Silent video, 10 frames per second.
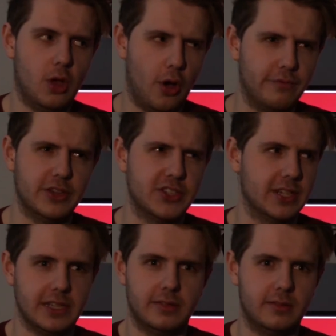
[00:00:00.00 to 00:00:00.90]

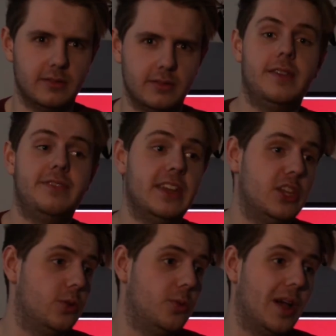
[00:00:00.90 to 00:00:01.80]
obviously. They
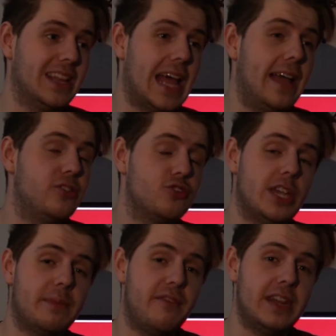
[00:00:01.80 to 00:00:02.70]
do a live
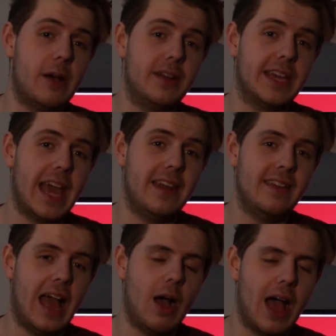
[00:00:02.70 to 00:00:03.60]
stream every now and
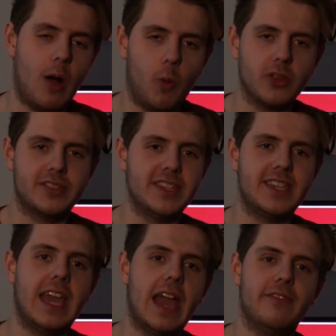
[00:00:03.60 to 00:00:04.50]
again. I want to
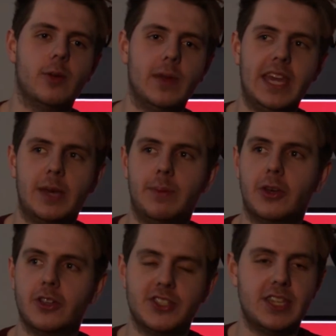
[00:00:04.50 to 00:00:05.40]
say every week,
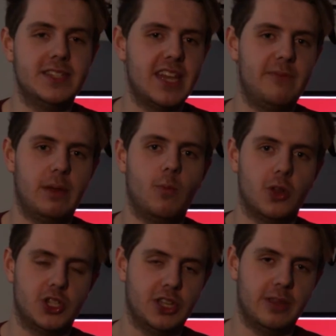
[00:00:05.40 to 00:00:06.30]
because since I've been
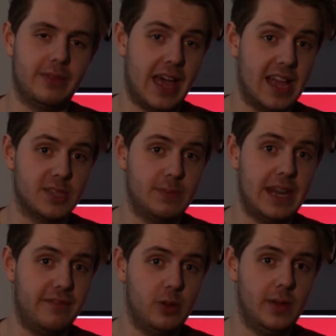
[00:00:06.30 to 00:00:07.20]
watching them, there has been
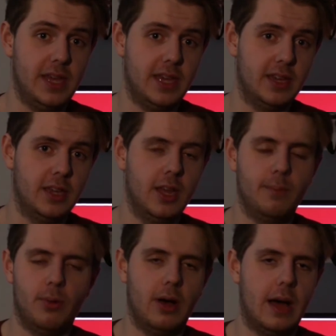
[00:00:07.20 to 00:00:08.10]
every week,
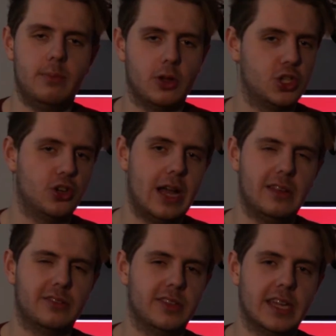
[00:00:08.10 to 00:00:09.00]
but I'm not sure how
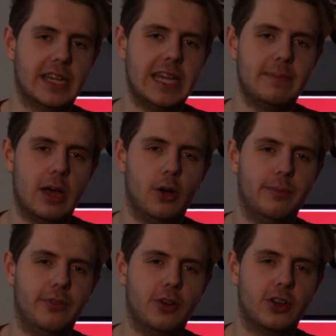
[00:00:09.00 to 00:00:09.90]
long they're going to keep that
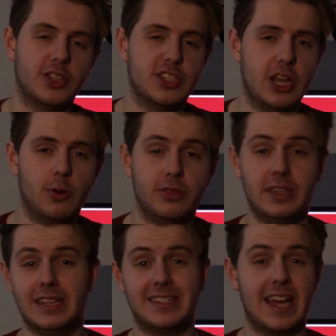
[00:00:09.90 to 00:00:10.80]
up for, because I know
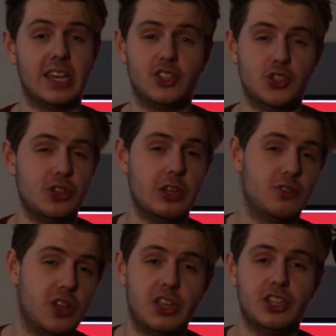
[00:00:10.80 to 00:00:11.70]
the entire studio is
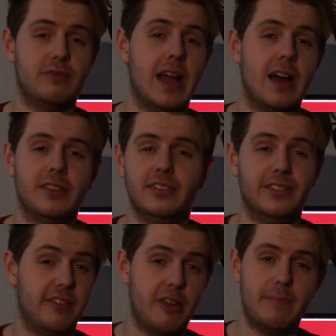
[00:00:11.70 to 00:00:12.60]
changing around and
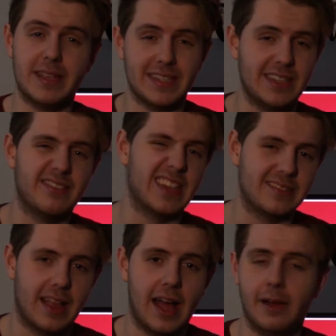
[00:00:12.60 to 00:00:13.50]
they're very busy and
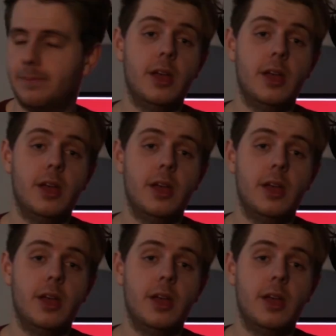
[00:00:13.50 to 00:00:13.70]
things like that.